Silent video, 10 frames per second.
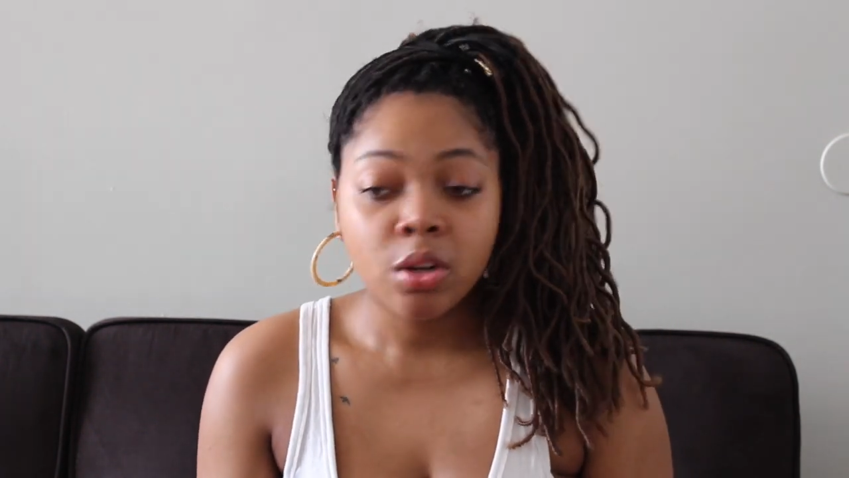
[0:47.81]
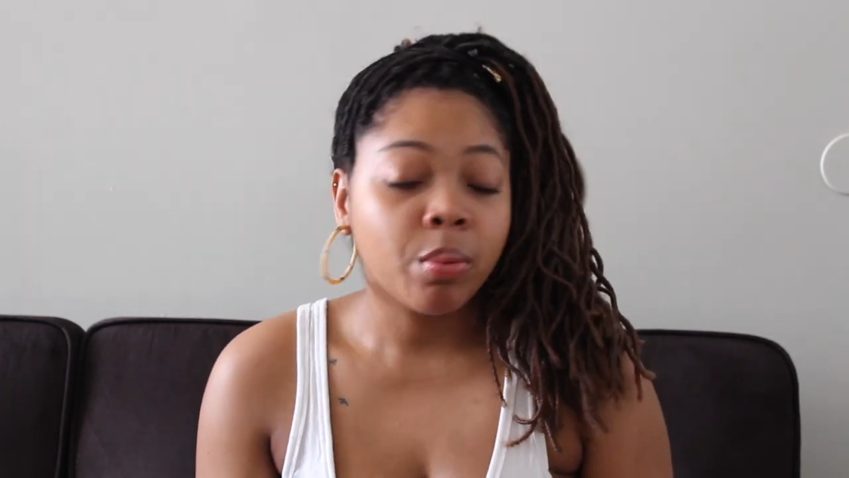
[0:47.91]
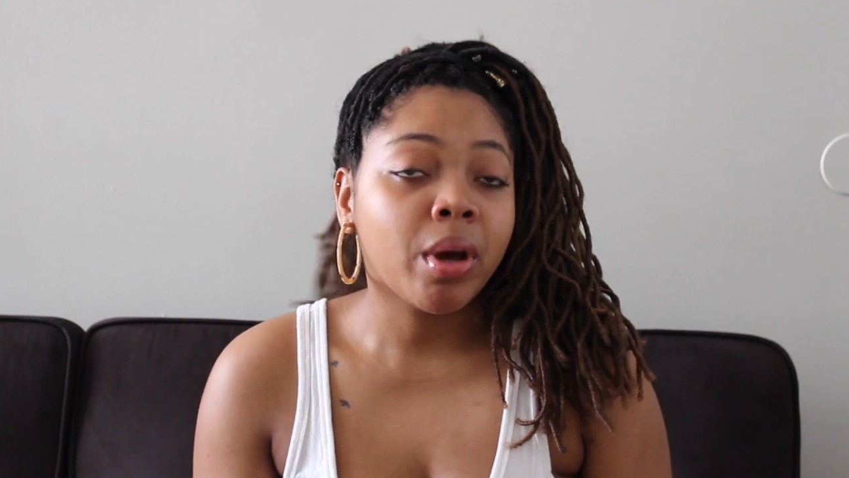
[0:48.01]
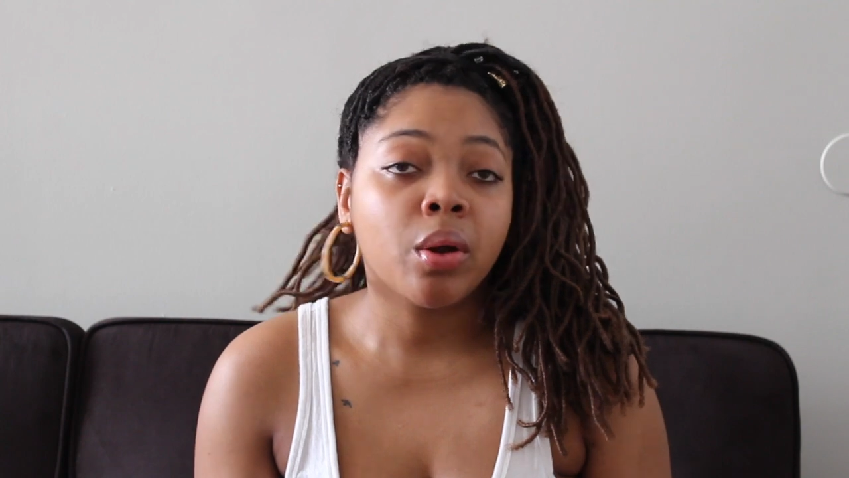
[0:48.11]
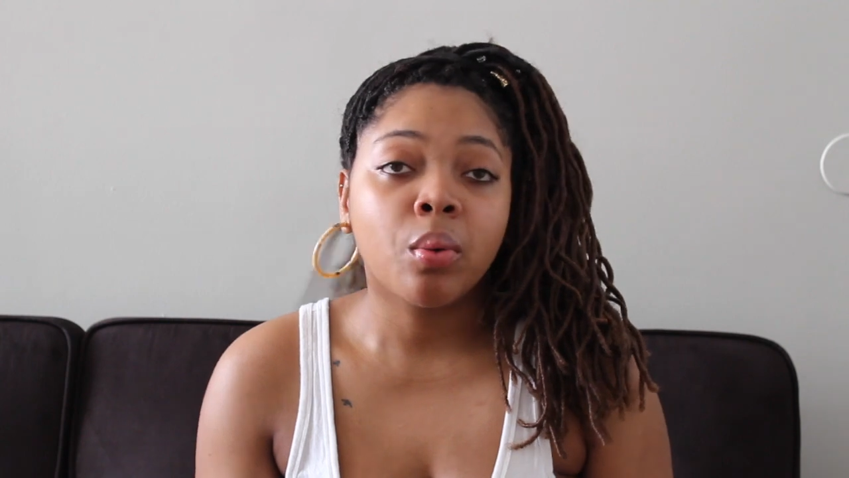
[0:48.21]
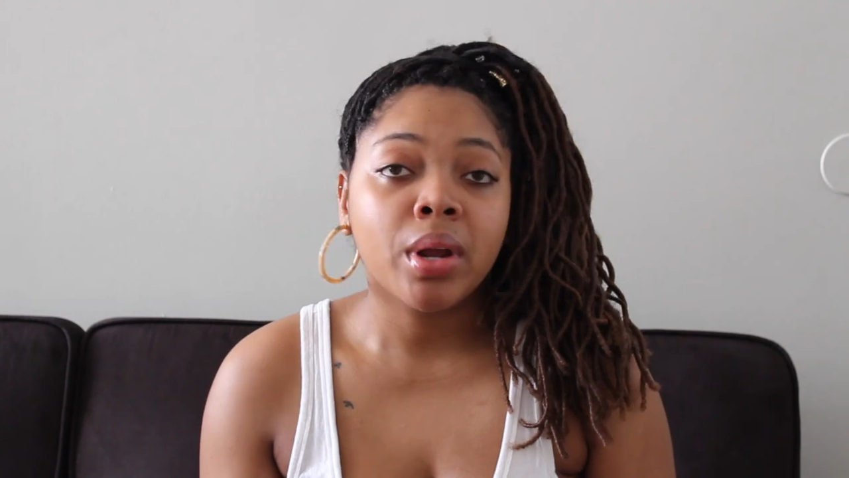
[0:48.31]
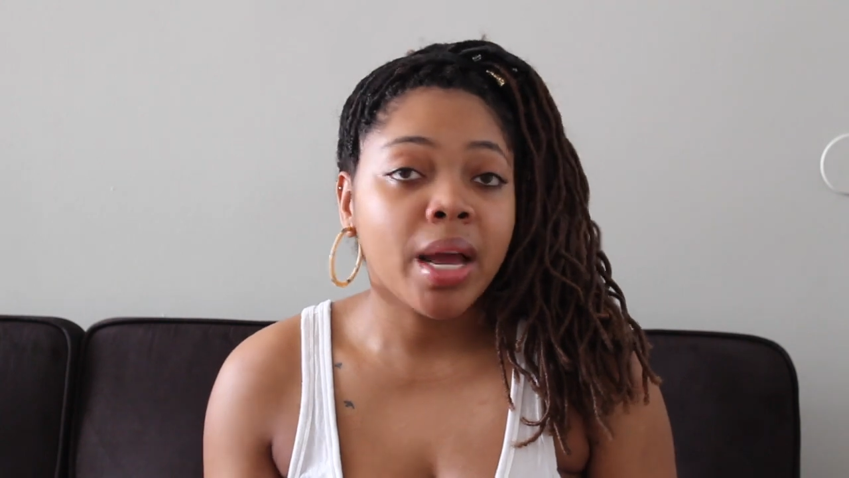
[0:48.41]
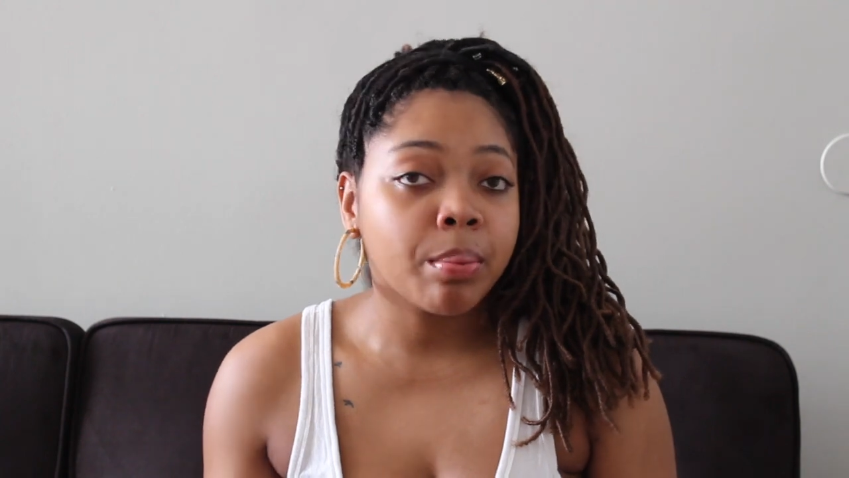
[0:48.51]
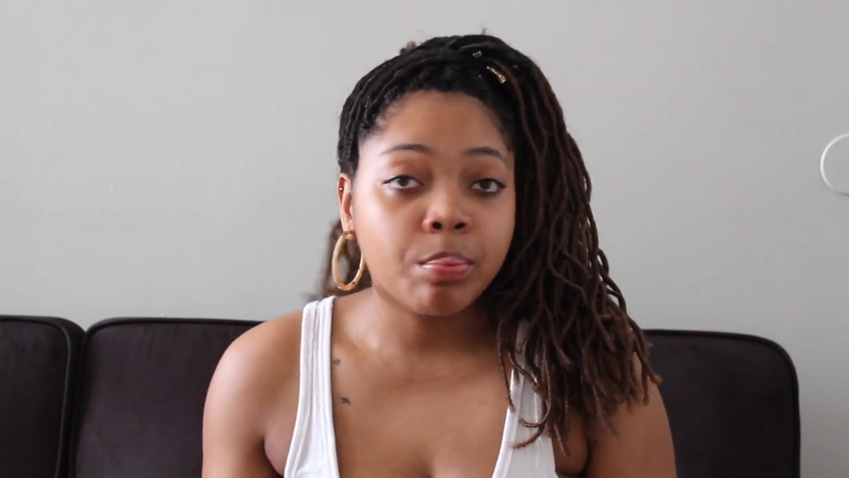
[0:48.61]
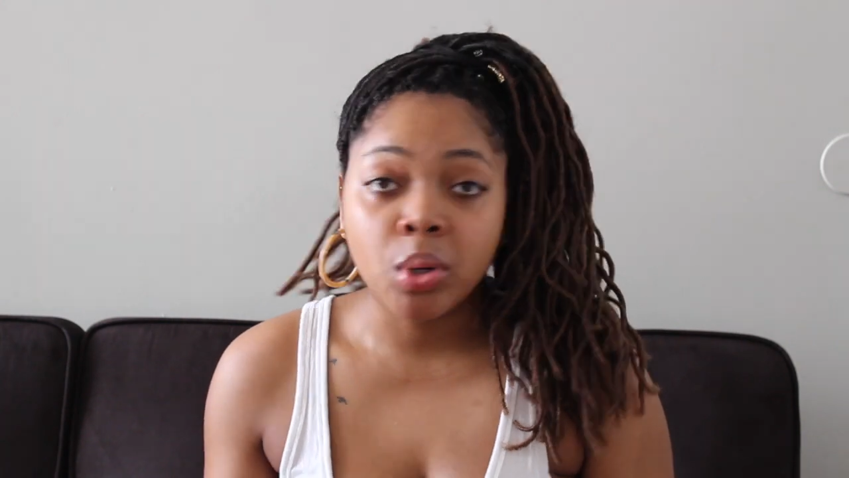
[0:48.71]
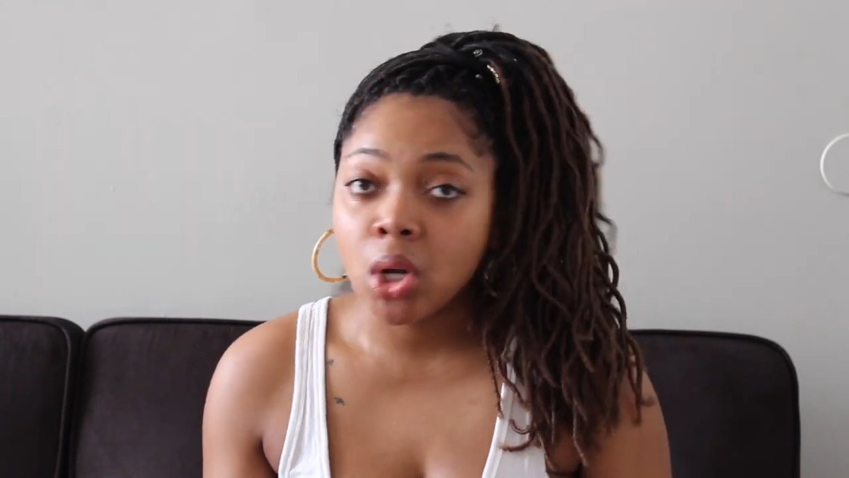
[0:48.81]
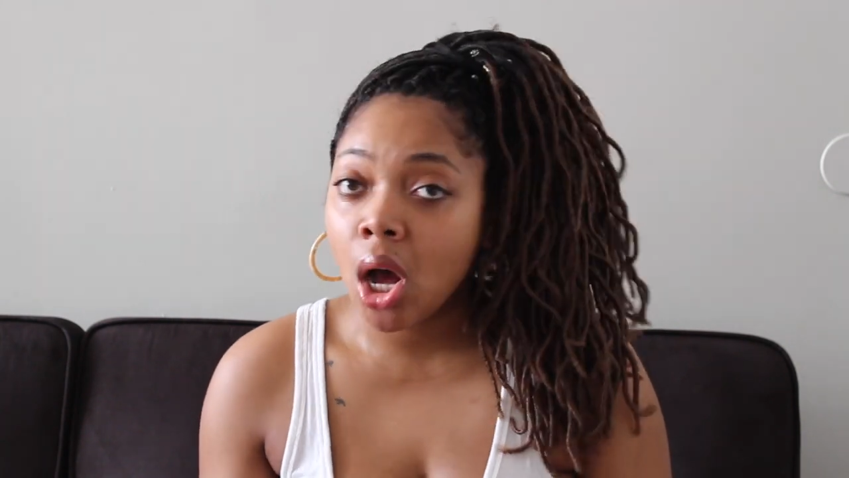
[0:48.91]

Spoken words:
No matter what I put